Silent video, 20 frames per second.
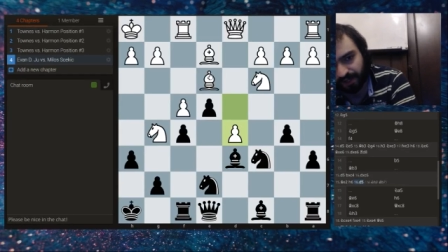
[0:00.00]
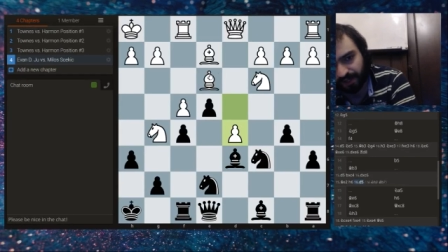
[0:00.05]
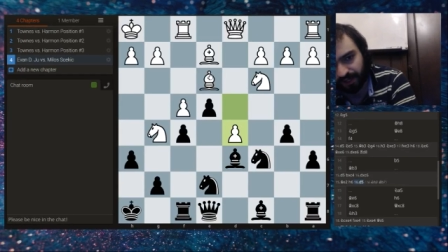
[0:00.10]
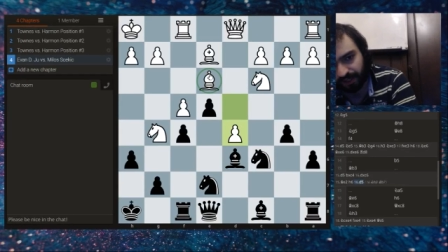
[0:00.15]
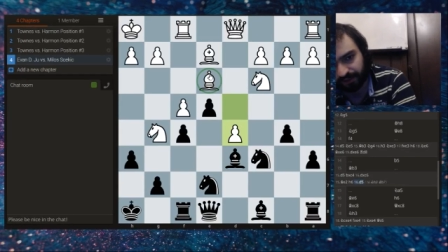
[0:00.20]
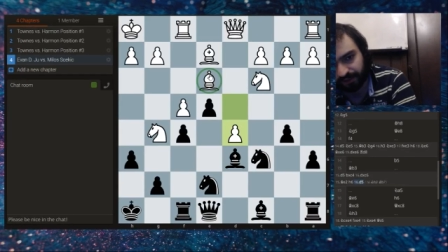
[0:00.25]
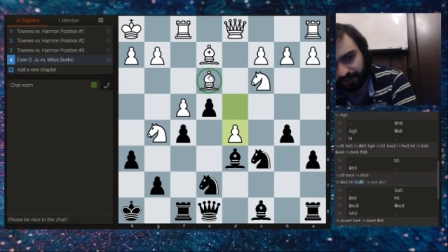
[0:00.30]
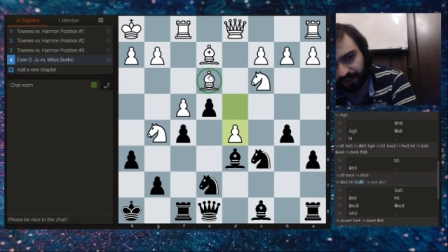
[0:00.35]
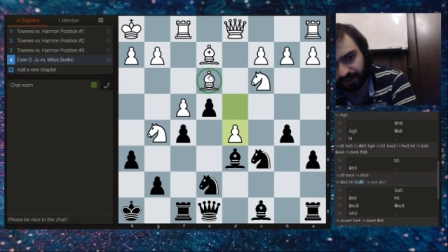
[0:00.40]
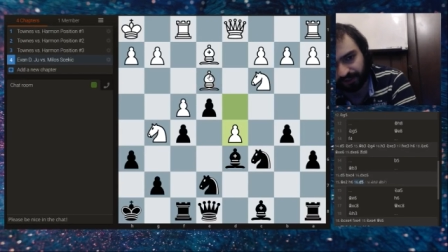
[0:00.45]

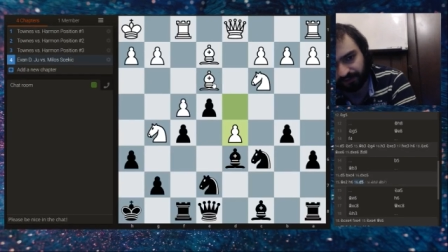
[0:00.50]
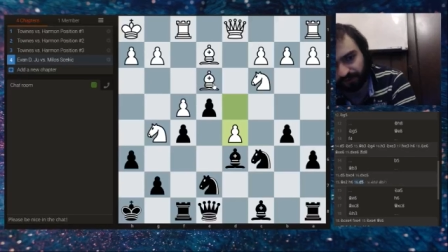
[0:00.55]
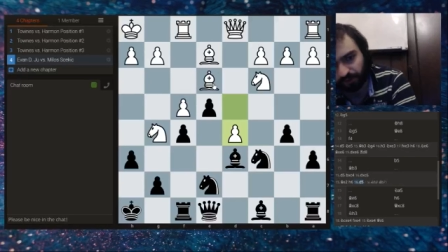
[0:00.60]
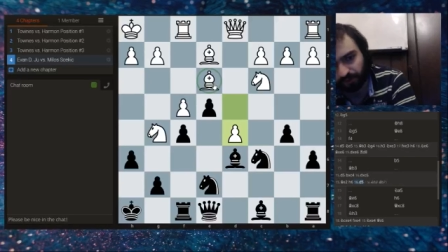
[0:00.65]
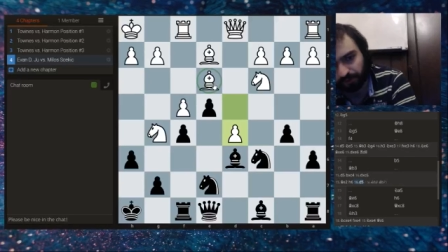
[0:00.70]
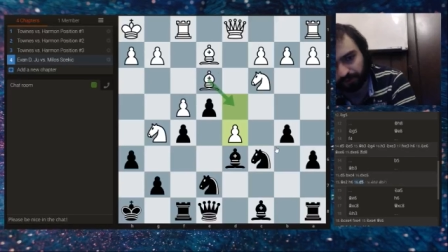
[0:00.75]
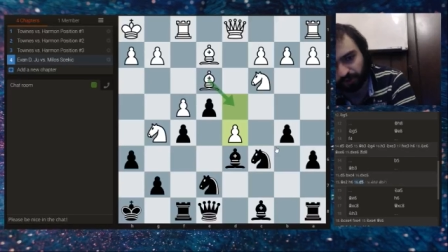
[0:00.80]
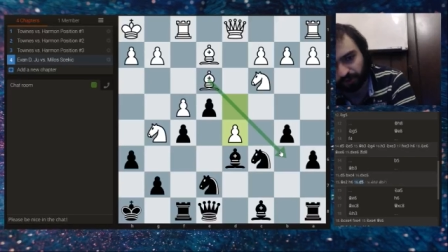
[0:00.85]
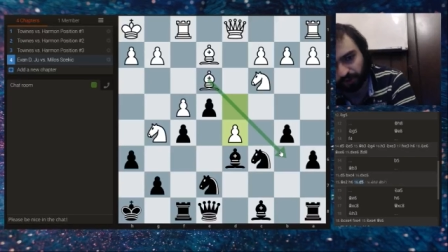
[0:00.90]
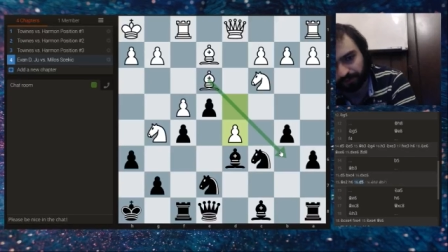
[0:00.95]
and get your
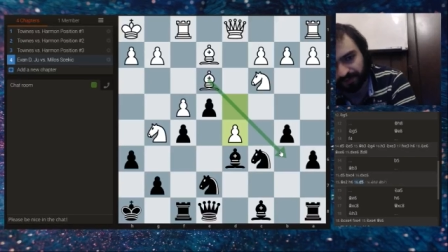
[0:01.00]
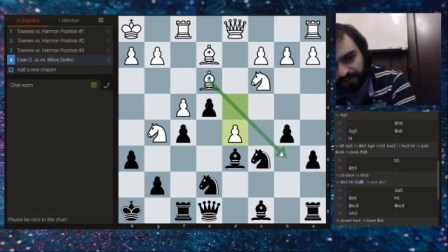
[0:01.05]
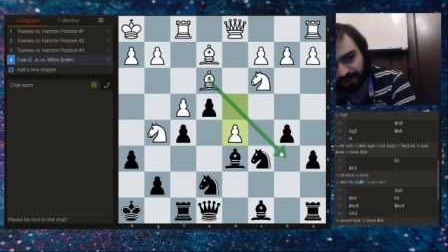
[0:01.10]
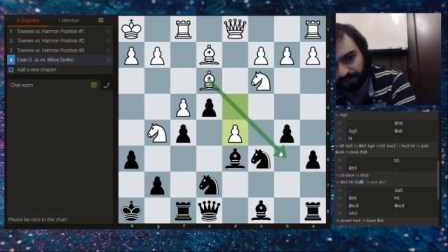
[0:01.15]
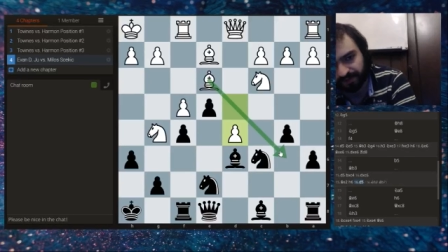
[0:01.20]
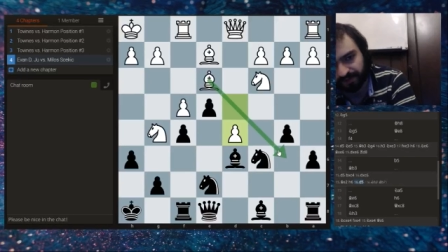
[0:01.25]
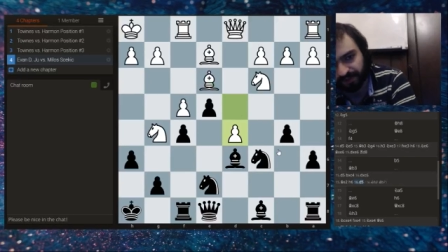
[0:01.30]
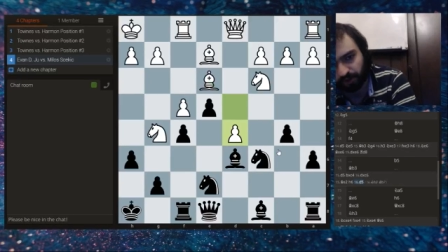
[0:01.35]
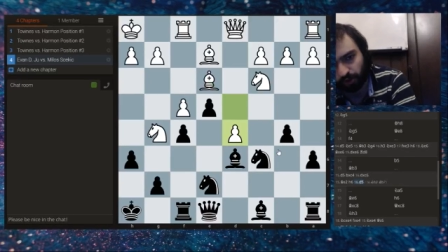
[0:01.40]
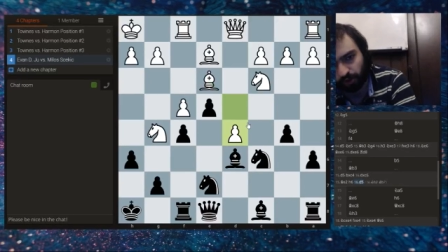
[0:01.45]
bishop
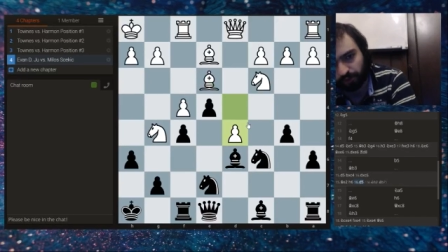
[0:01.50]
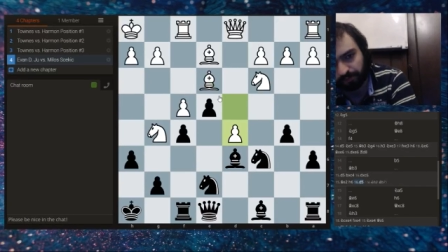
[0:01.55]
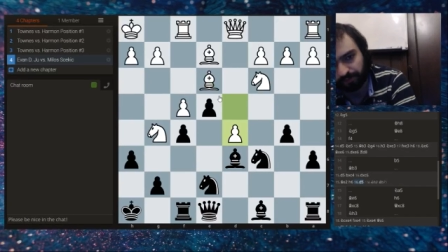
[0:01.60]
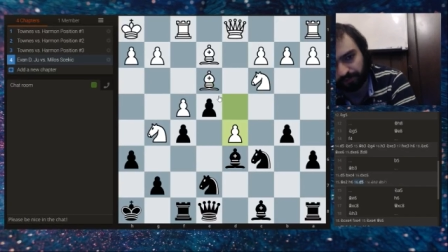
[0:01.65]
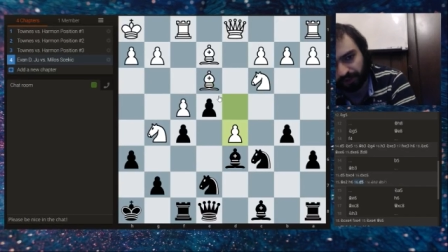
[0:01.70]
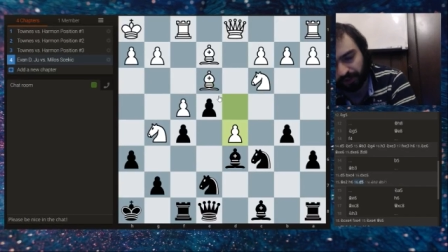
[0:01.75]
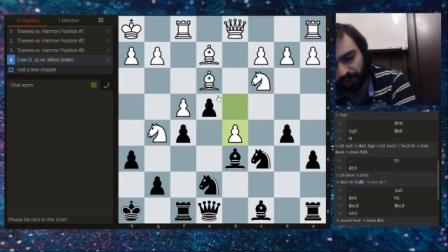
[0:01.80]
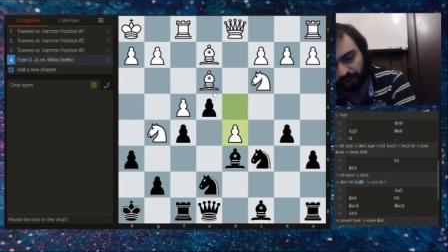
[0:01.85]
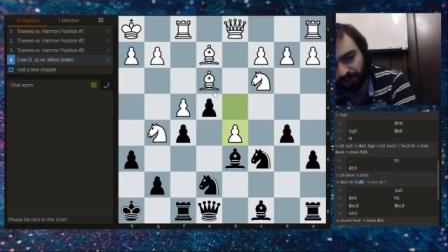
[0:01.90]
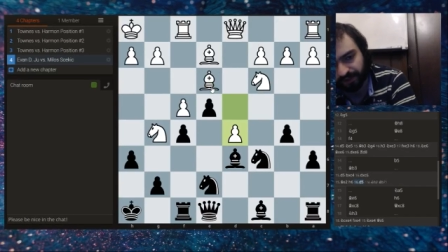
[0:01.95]
some scope,
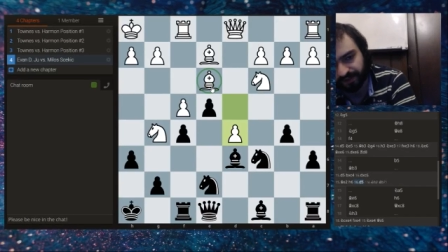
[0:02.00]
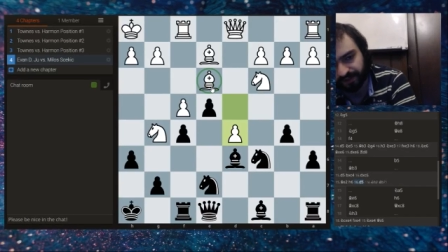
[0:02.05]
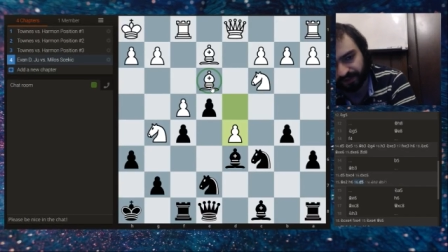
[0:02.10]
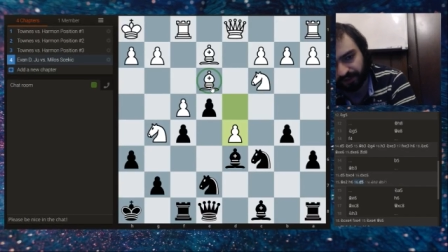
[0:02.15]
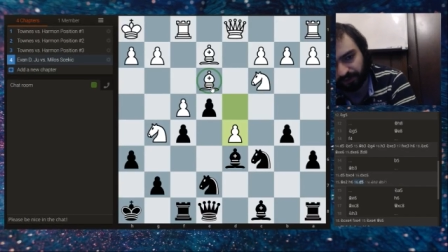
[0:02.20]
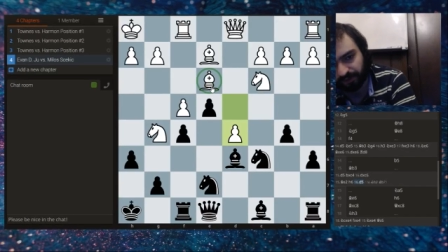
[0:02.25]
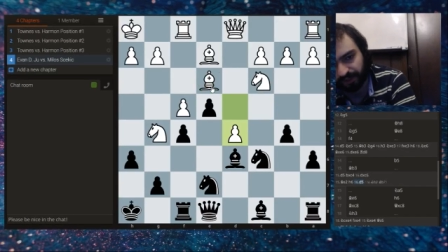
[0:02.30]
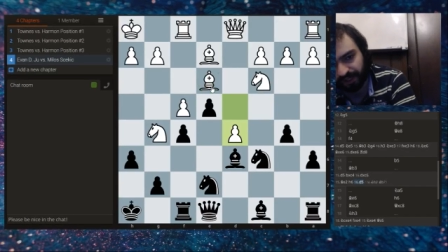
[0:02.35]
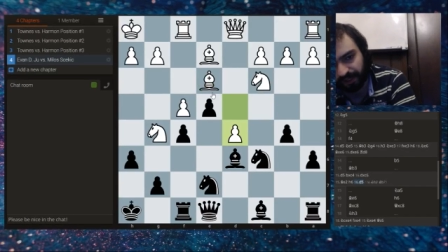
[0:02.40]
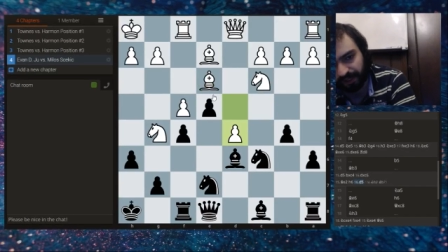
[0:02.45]
because
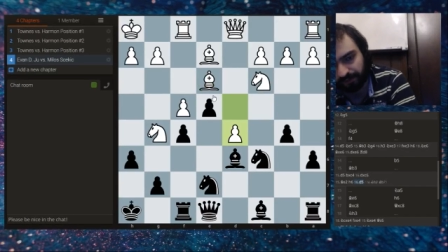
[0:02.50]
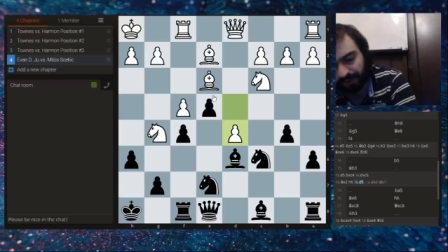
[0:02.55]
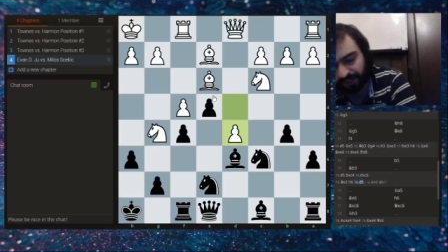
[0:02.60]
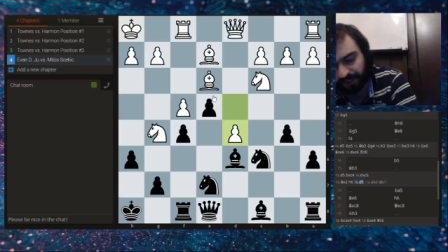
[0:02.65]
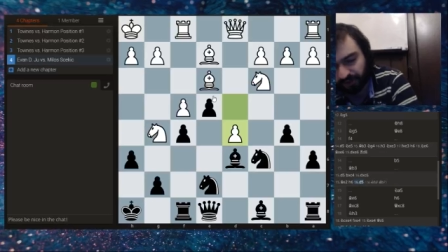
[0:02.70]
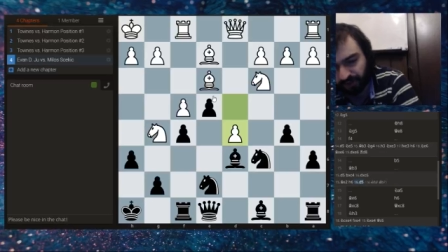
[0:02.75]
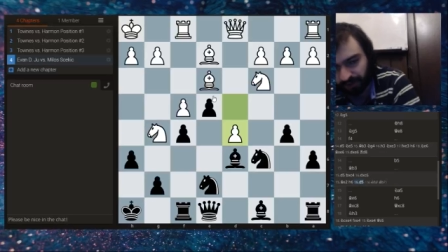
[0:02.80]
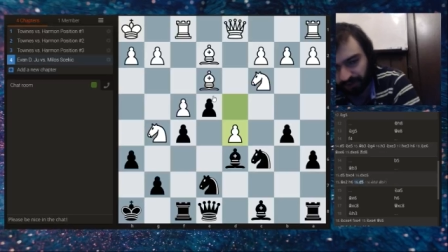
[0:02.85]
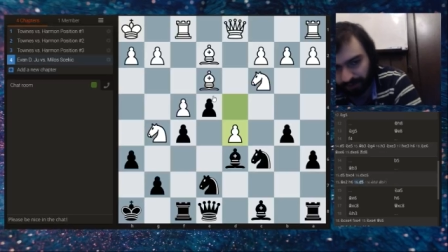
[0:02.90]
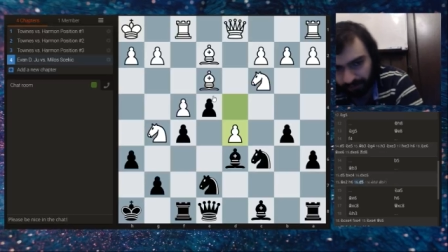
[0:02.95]
in the game
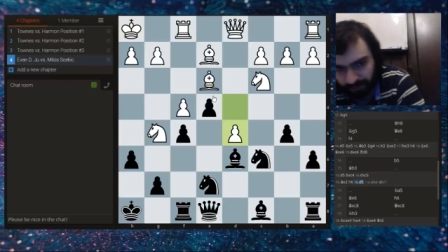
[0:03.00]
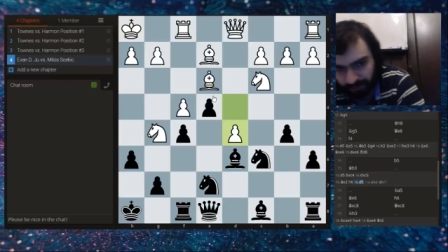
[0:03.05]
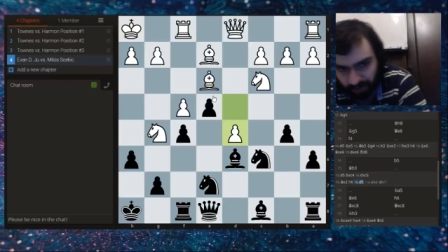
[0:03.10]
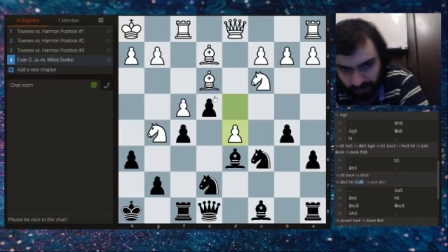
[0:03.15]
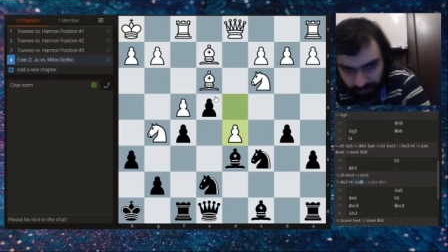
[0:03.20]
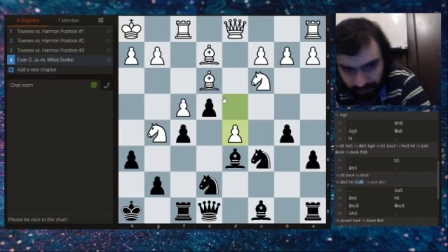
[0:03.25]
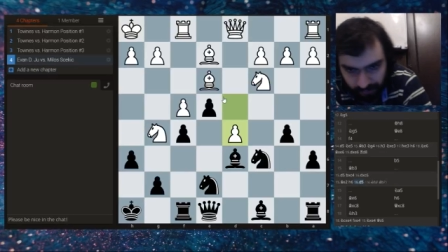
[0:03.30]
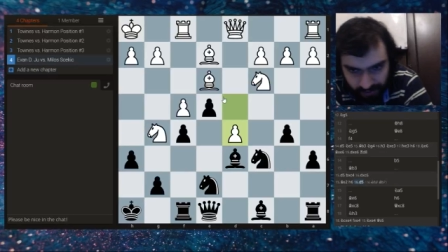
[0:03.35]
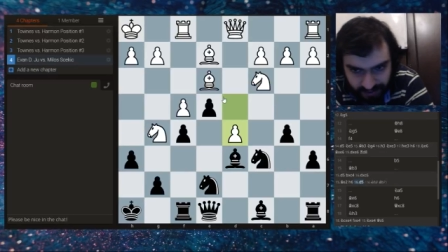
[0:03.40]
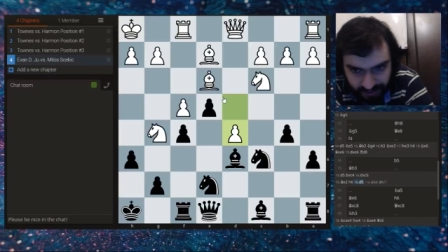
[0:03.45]
actually the
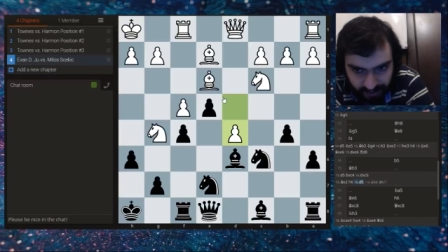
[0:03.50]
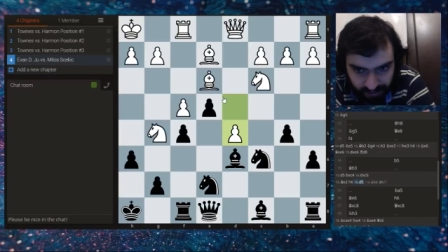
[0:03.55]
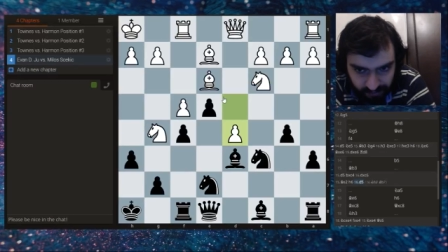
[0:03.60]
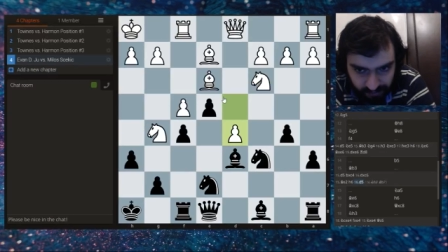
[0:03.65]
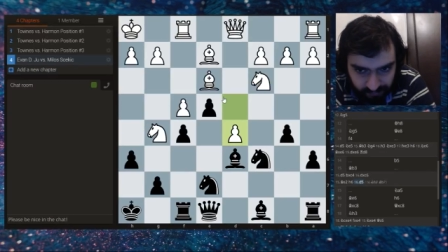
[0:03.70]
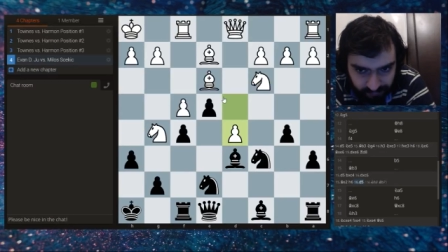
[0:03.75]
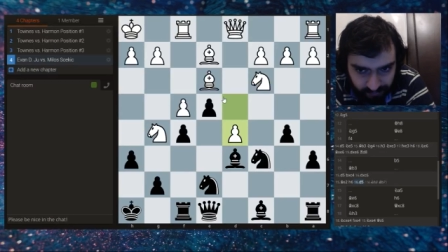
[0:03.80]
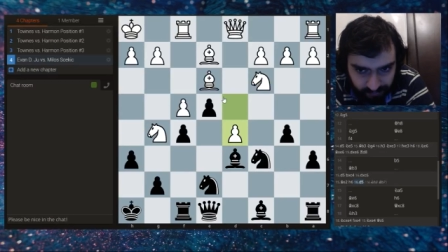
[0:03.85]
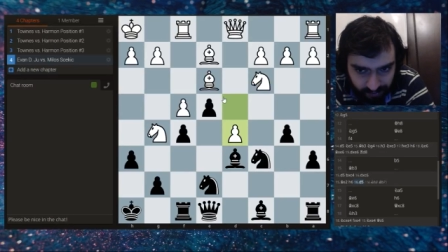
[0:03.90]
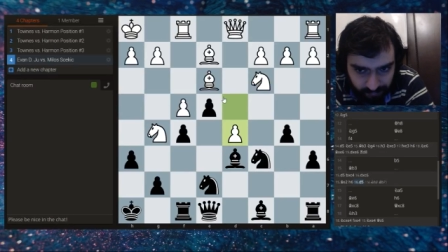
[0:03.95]
bishop was kind
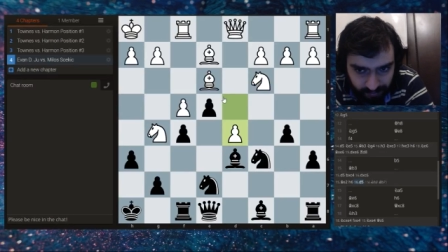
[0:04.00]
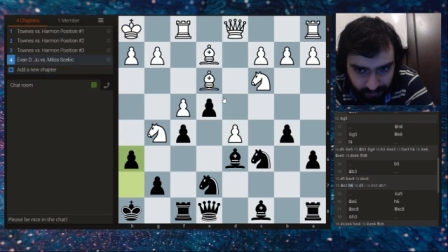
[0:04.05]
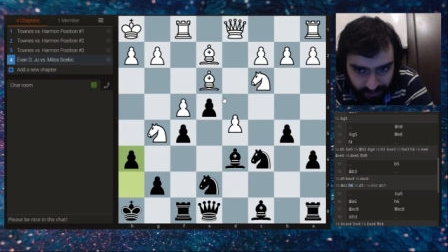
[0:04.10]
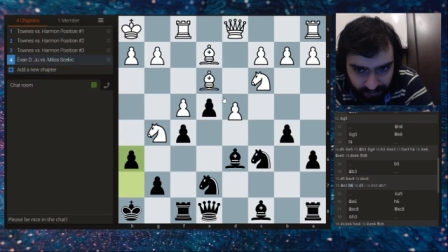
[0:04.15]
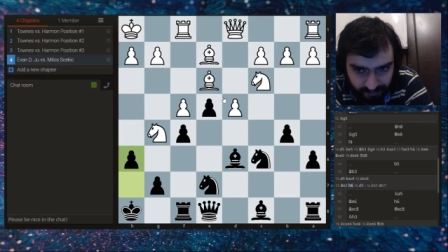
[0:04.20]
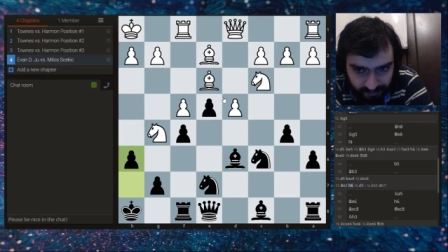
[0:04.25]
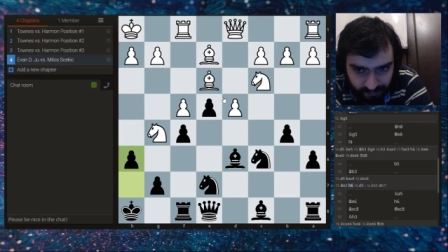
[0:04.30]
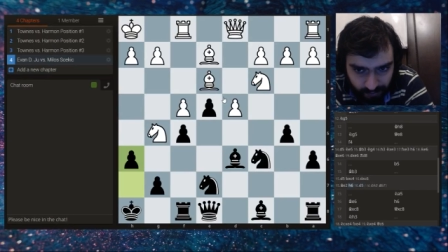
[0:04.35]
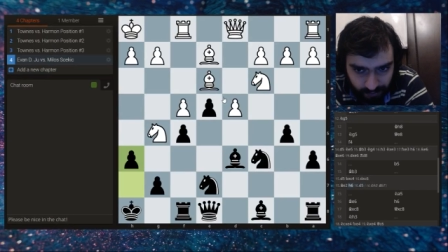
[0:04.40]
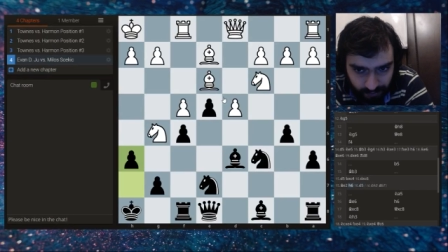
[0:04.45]
of very
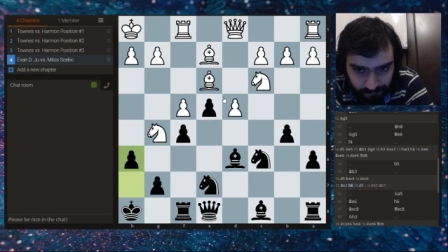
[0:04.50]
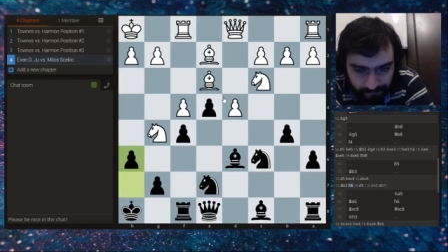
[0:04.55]
bad as well.